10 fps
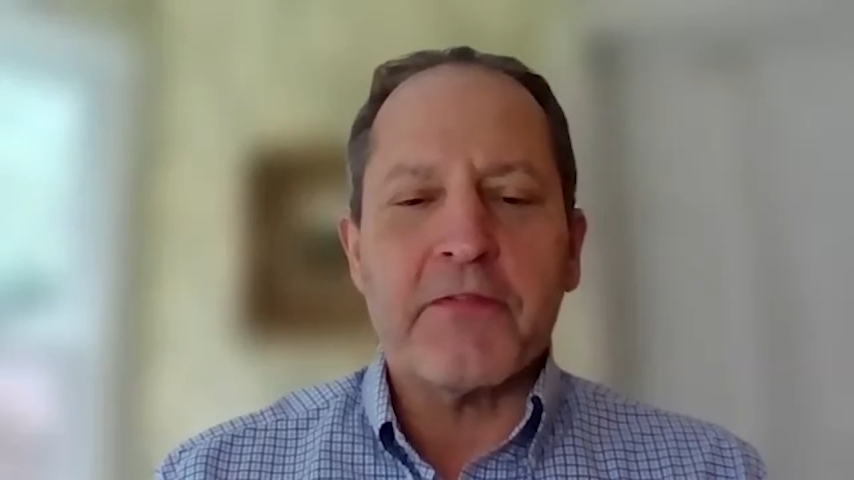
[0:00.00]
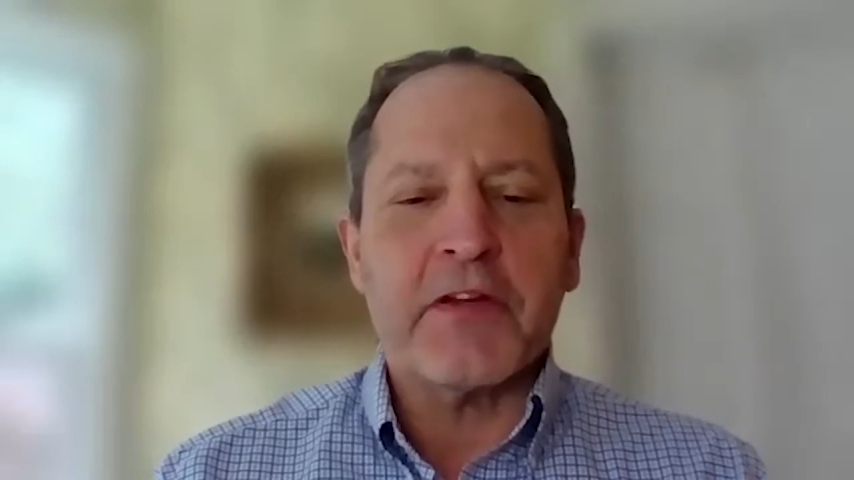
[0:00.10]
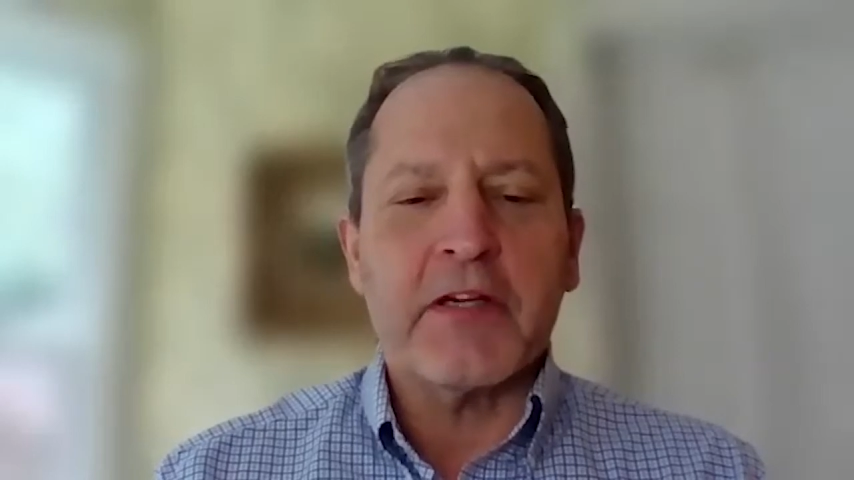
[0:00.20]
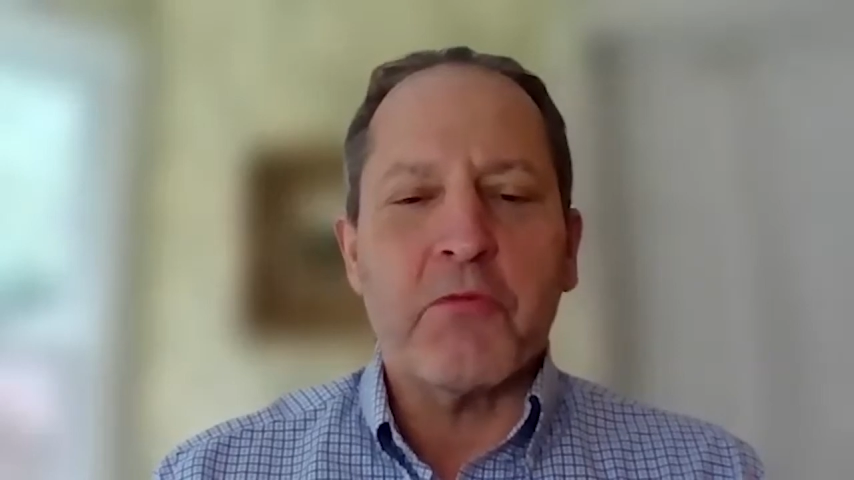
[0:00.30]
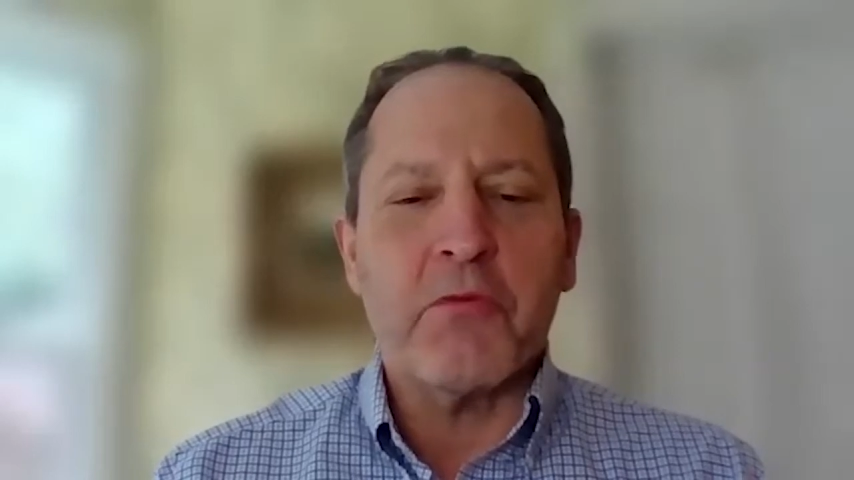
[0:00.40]
to
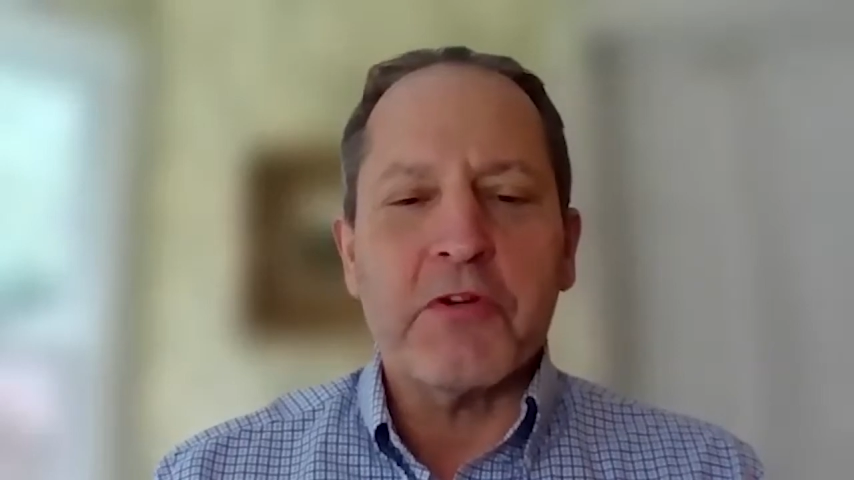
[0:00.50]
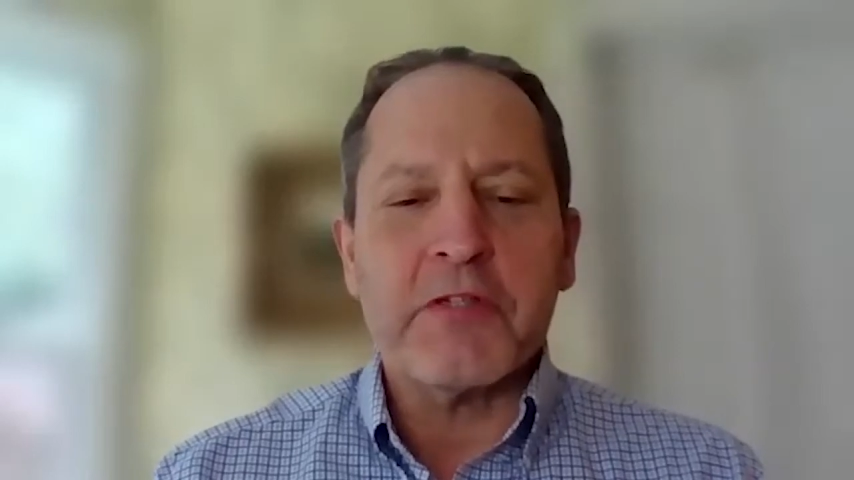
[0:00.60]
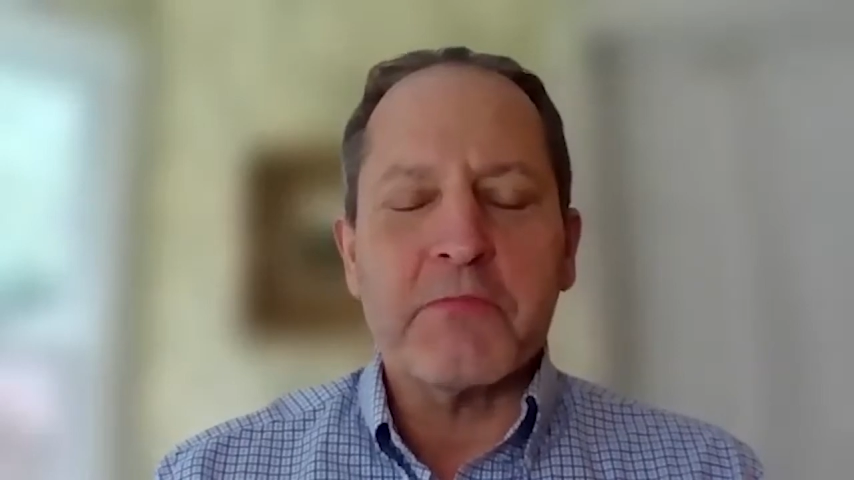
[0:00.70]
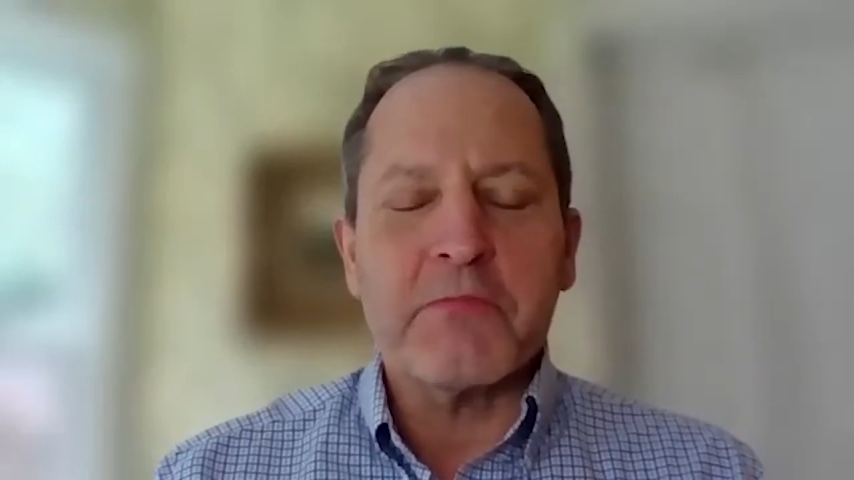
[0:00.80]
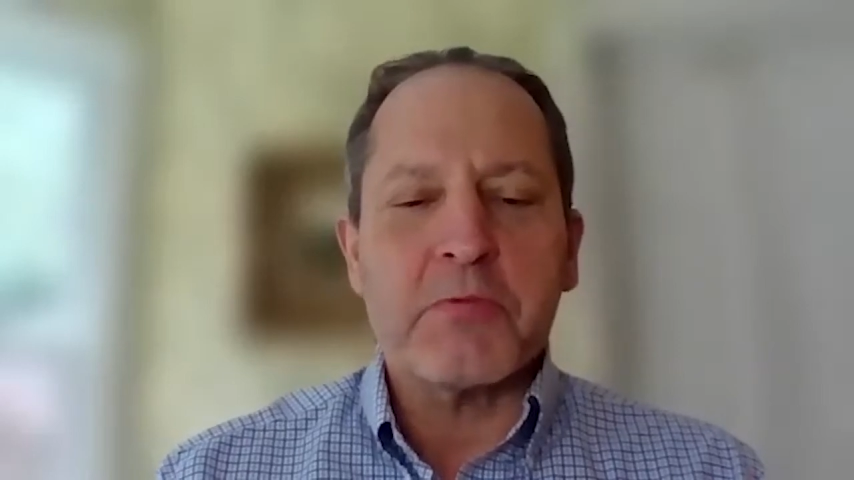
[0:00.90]
figure out where are
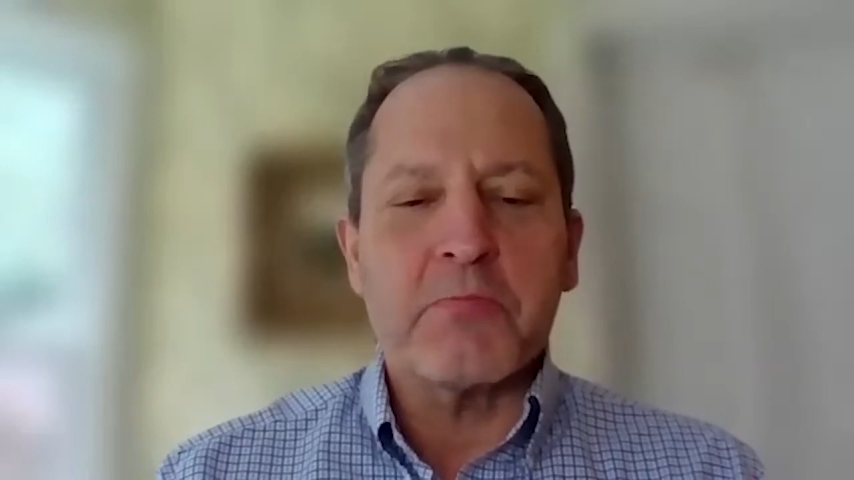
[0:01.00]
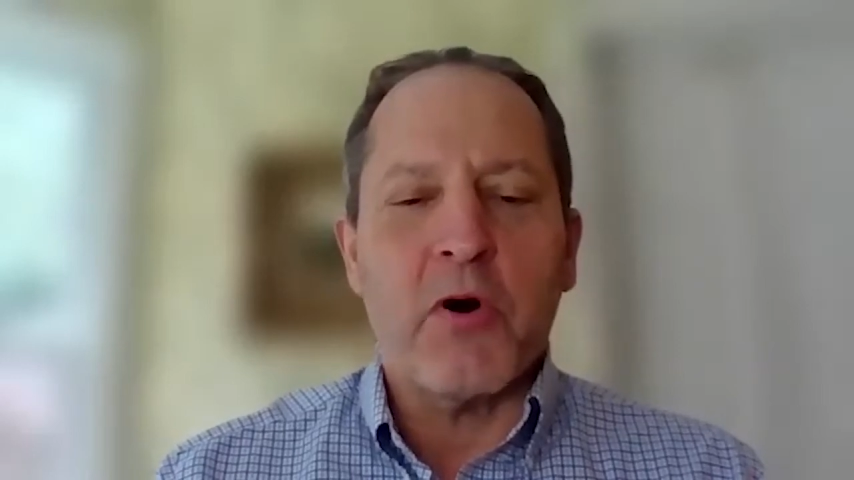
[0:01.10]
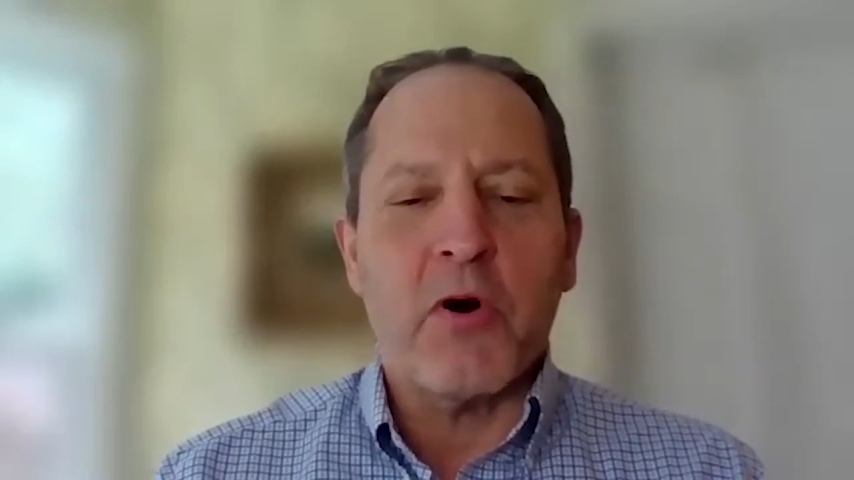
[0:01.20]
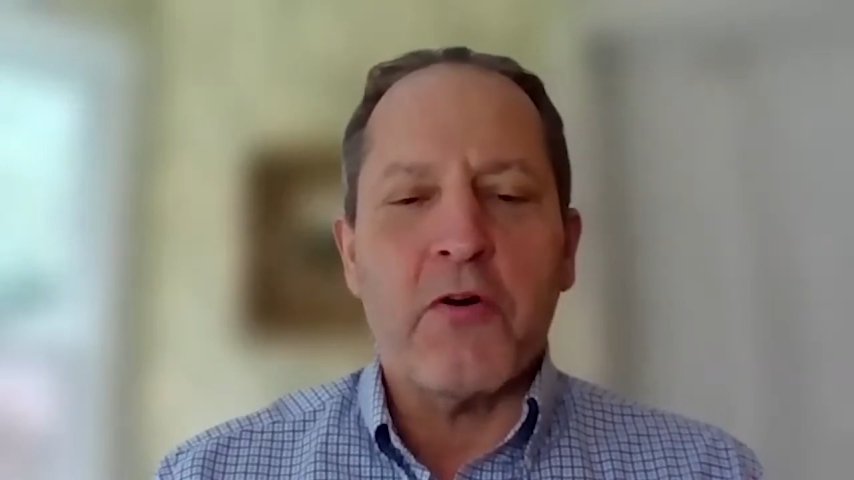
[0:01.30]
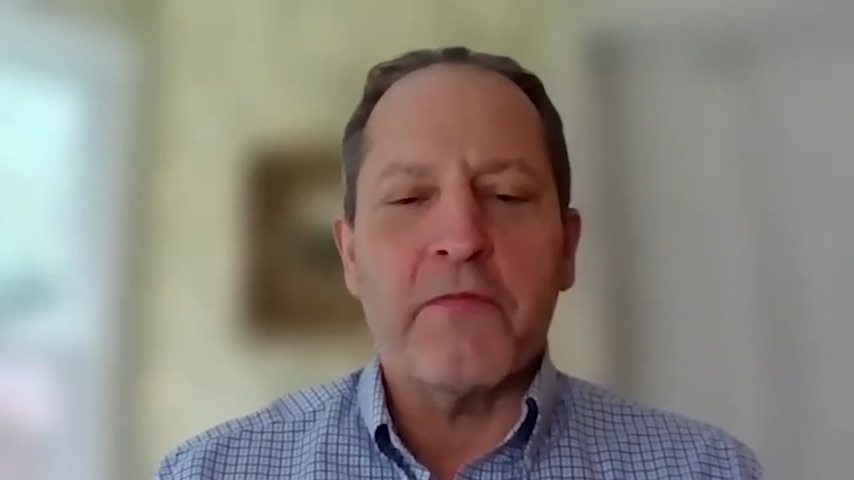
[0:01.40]
some small,